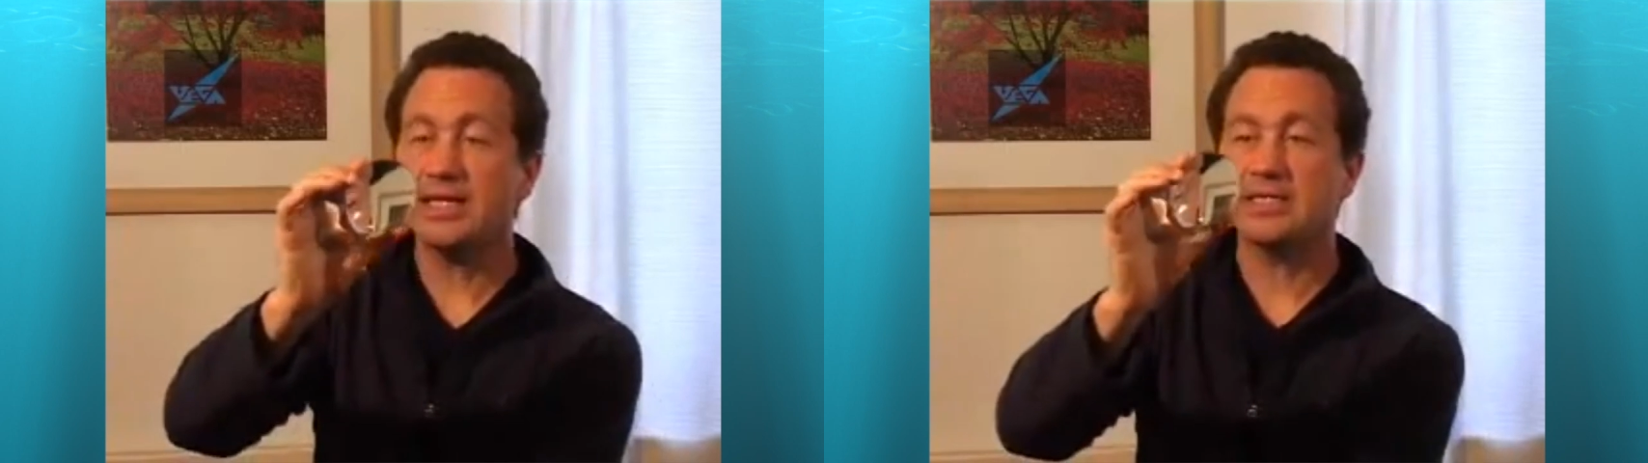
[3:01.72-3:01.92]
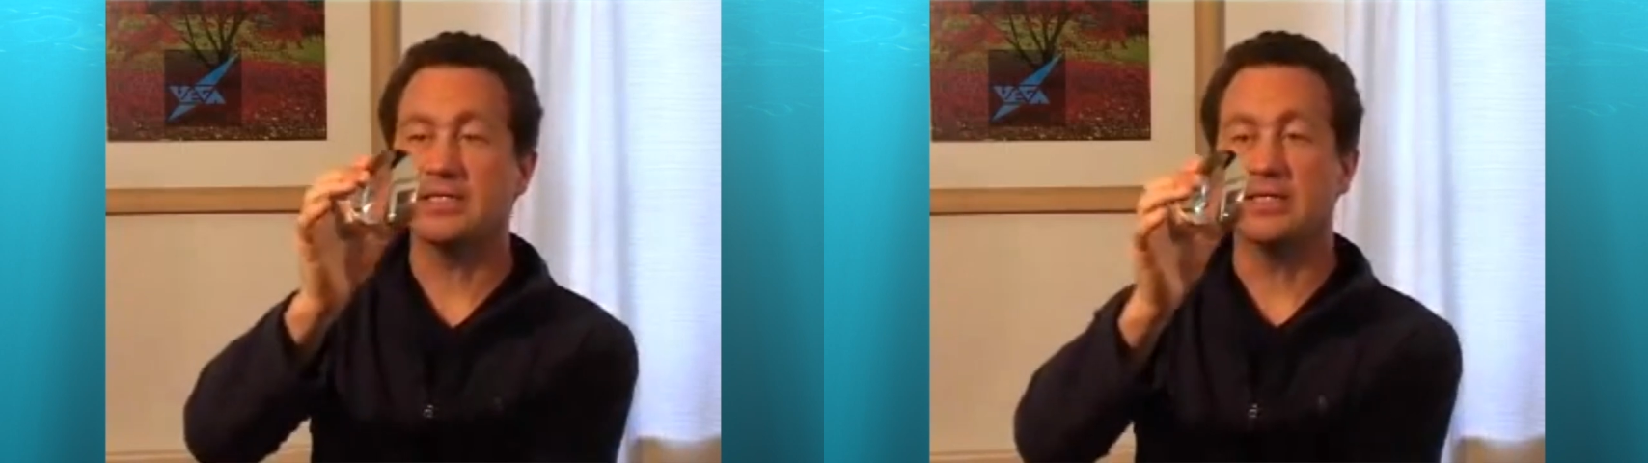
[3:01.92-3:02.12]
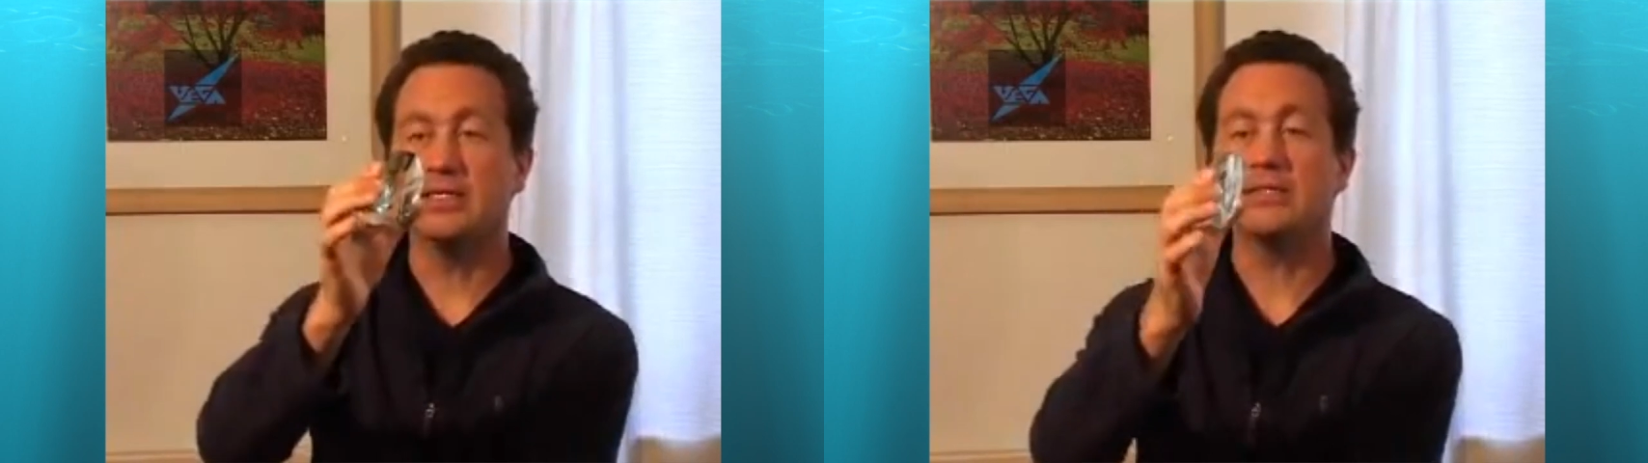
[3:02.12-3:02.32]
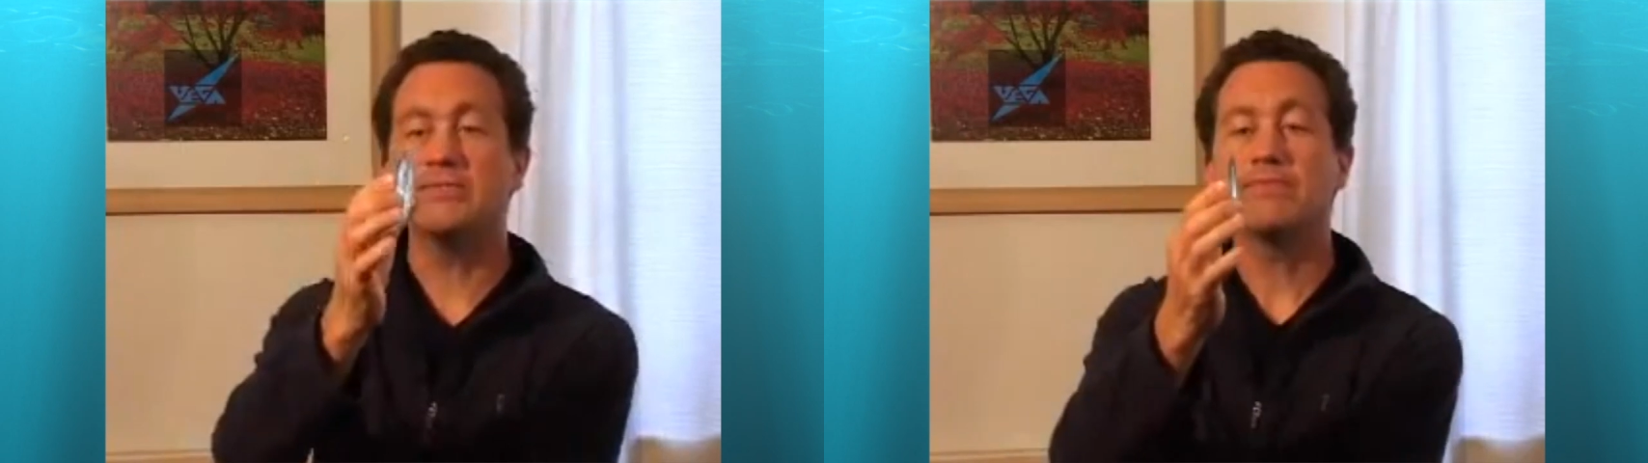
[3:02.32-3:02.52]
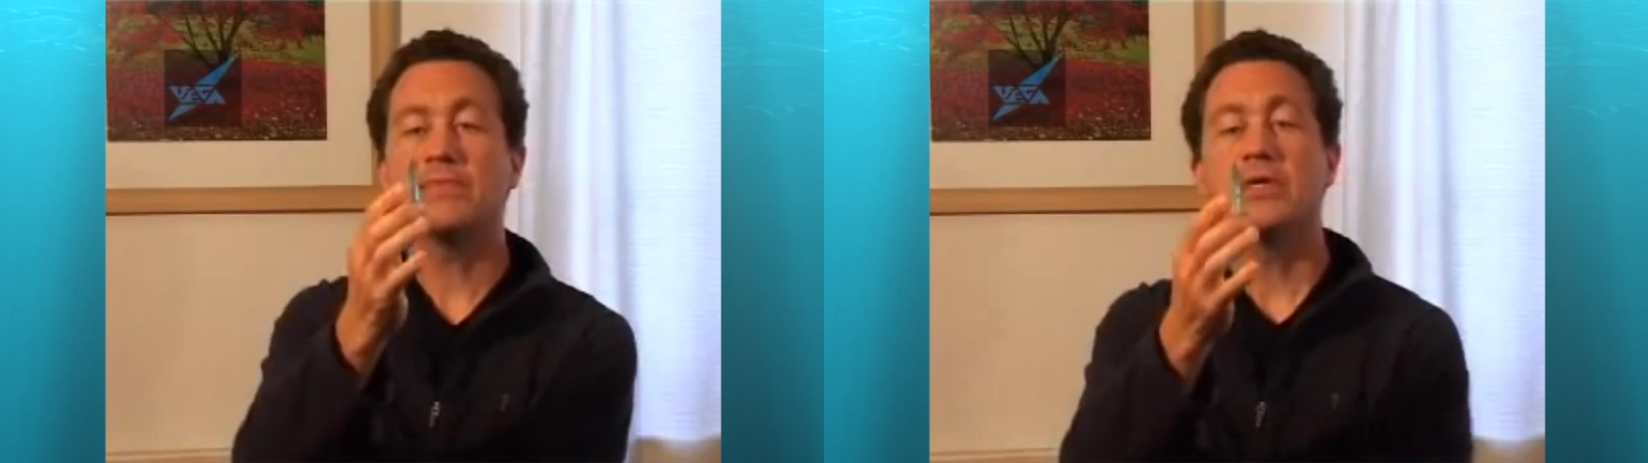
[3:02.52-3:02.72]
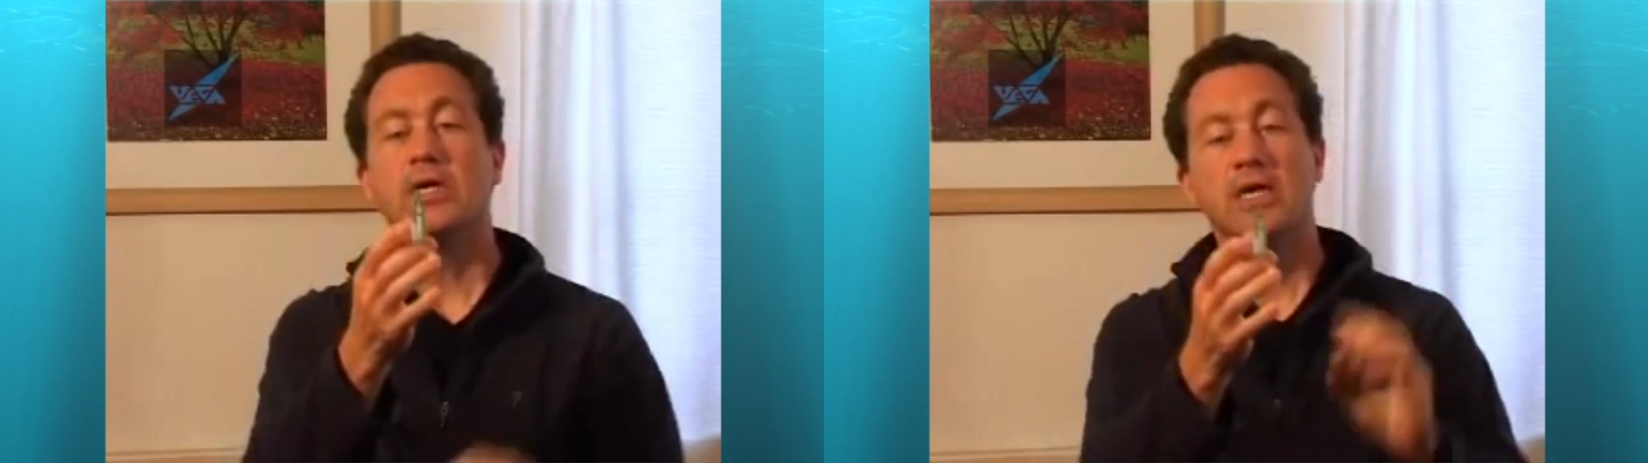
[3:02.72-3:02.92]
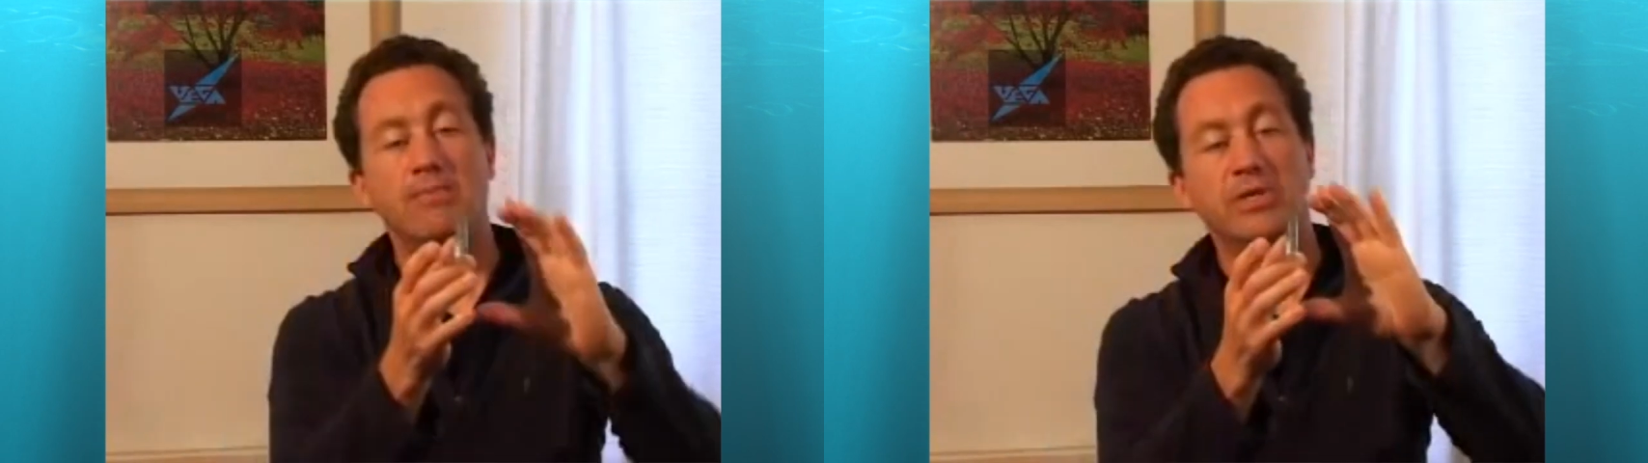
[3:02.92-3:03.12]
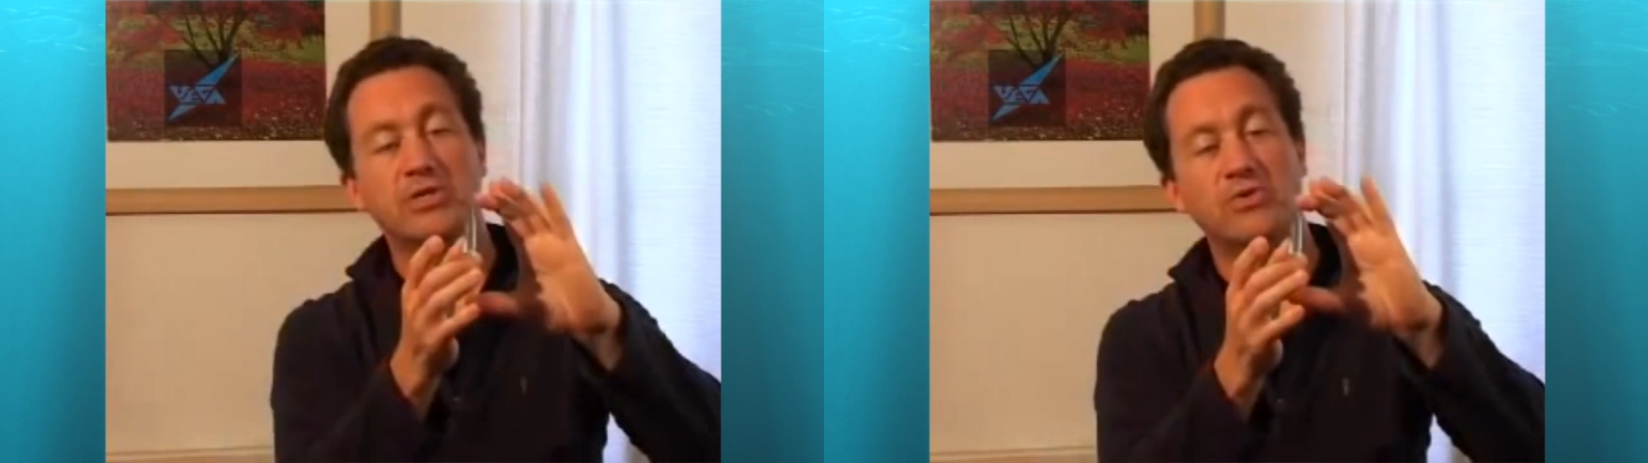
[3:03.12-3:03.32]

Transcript: excellent but